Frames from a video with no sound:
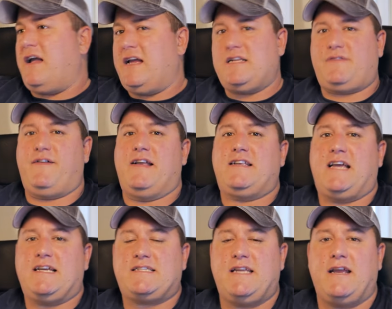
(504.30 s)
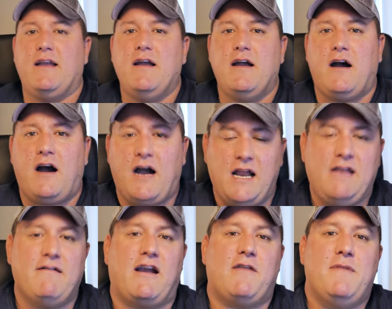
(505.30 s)
It's fantastic.
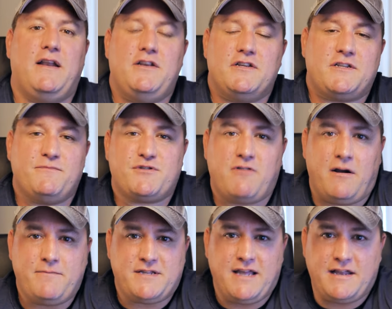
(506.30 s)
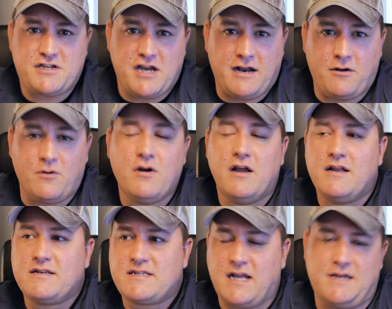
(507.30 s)
Highly recommend you subscribe to their channel.
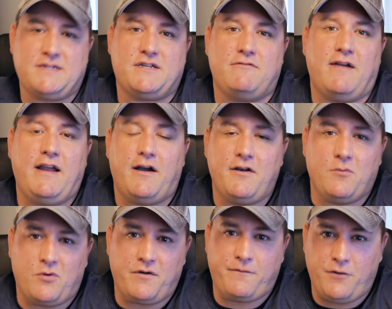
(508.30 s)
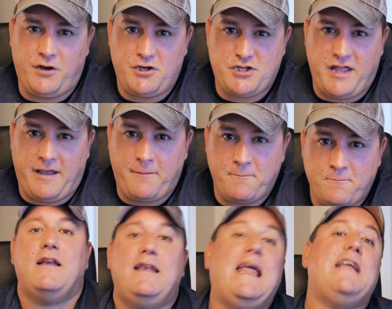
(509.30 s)
Tons of great underwater footage there.
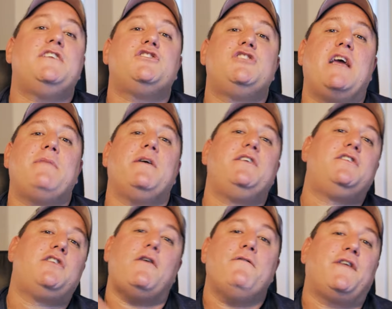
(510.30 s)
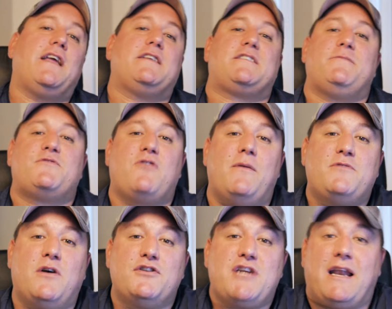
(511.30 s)
Ladies and gentlemen, don't forget to subscribe
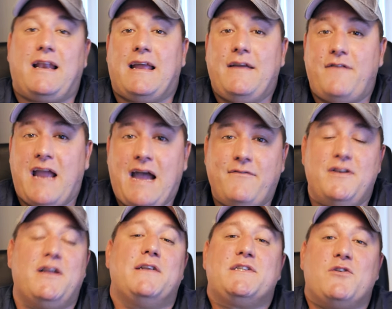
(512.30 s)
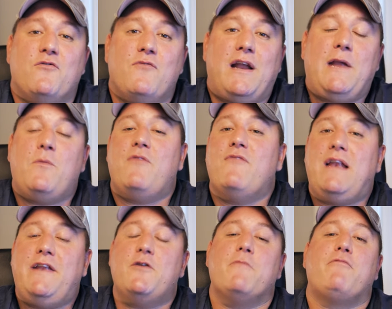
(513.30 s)
to our channel if you haven't done so already. We
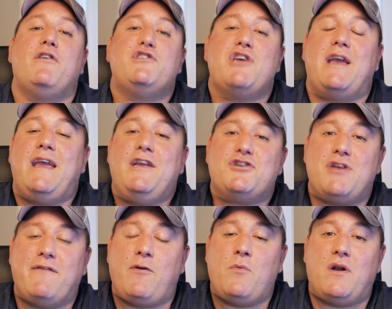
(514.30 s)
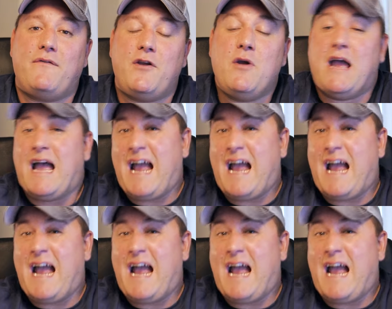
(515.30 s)
really do appreciate each and every one of you.